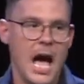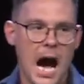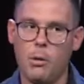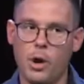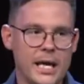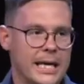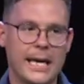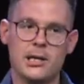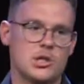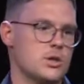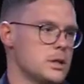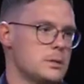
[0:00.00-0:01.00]
I want to get
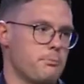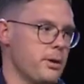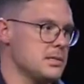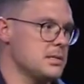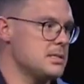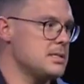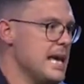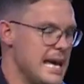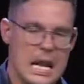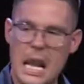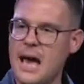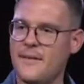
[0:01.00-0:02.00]
into His presence. He
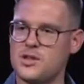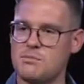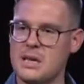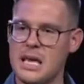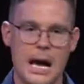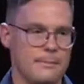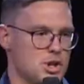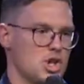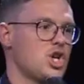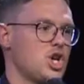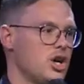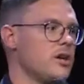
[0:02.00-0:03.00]
loves me. I'm
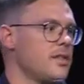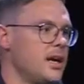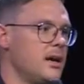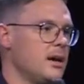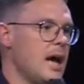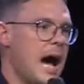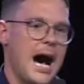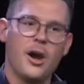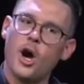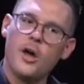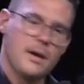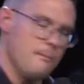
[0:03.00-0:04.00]
secure there. I
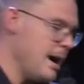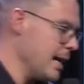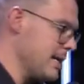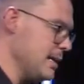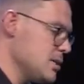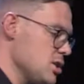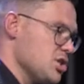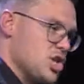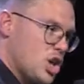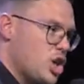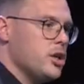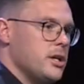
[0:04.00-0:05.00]
know that my kids are
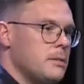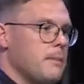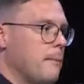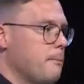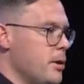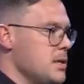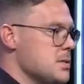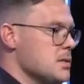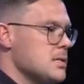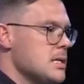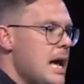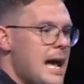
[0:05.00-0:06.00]
secure in my
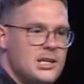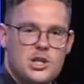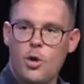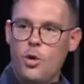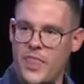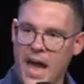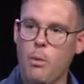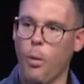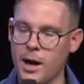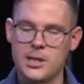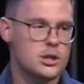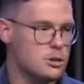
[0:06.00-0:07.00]
presence. And so they
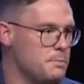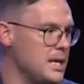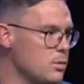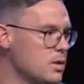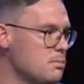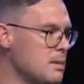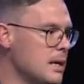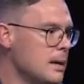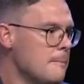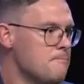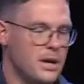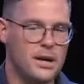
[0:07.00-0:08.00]
want to be with me.
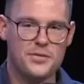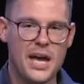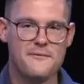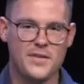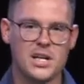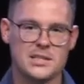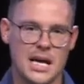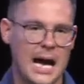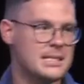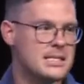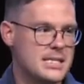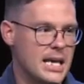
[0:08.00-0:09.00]
But if they felt
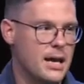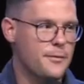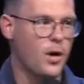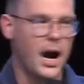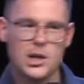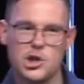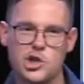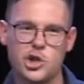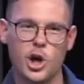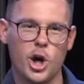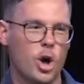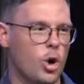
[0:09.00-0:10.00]
unsafe or
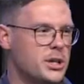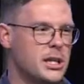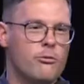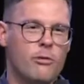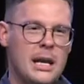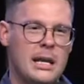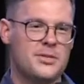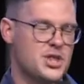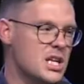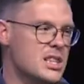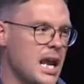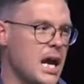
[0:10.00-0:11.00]
unsure or didn't really
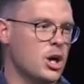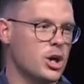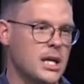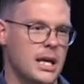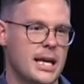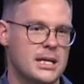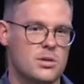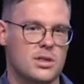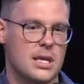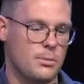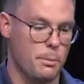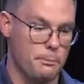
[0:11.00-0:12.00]
think that I could connect with
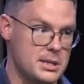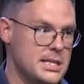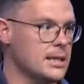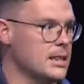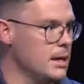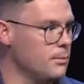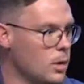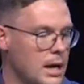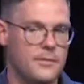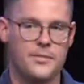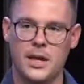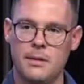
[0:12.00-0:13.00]
them or protect them or
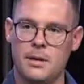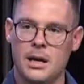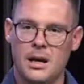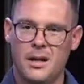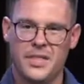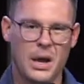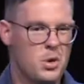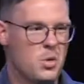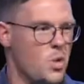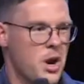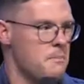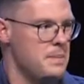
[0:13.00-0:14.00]
love them, they wouldn't
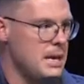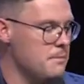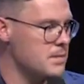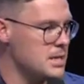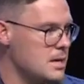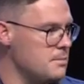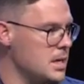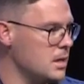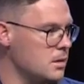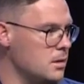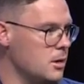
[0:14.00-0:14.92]
want to be near me, you